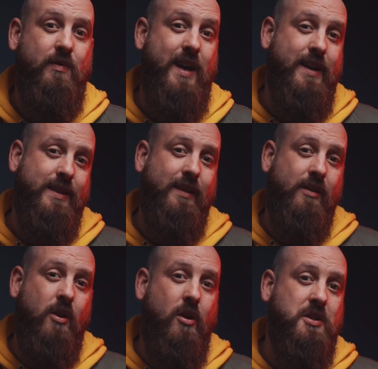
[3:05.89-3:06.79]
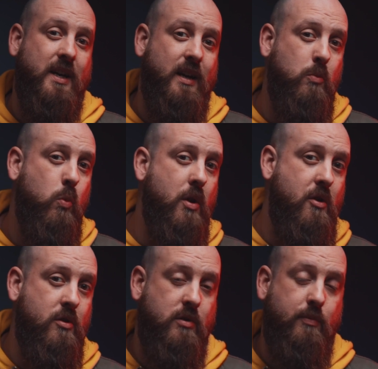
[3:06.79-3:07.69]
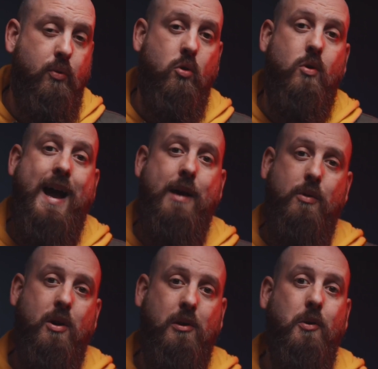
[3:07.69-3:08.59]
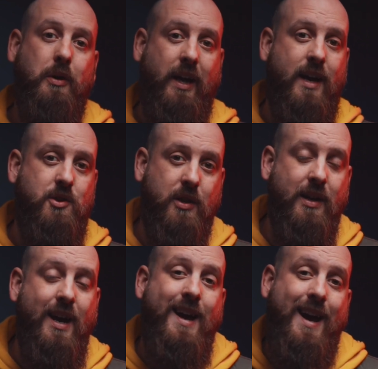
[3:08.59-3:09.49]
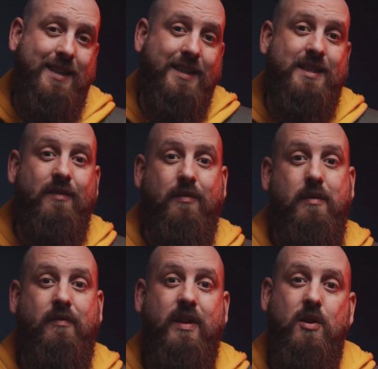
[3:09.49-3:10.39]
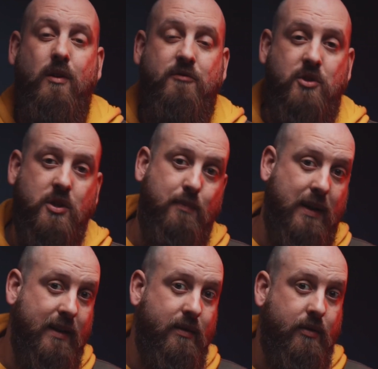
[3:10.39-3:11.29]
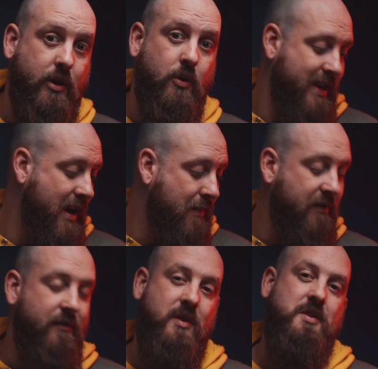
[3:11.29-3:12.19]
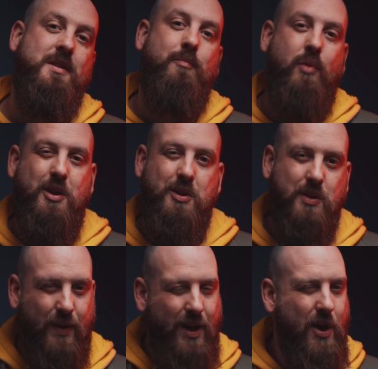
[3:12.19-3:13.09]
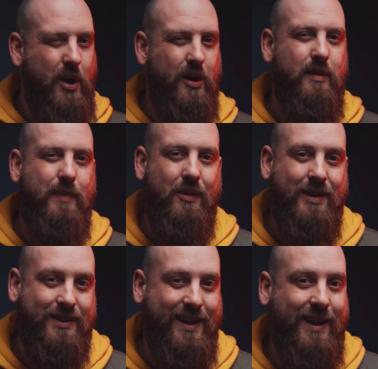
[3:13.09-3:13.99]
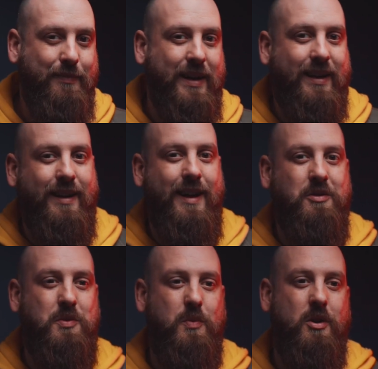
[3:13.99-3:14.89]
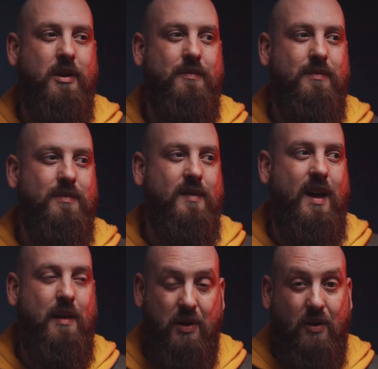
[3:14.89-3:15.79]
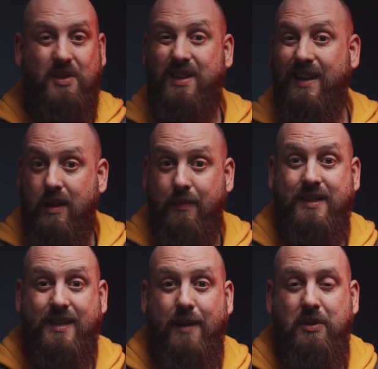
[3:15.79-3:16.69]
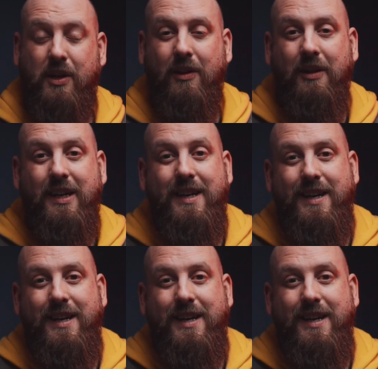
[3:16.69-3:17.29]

of testing the Godox AD100 Pro out on location, as you can see from the video I've just played through. Now my first impressions when I heard about this light being announced were, I'll be honest, a little bit skeptical.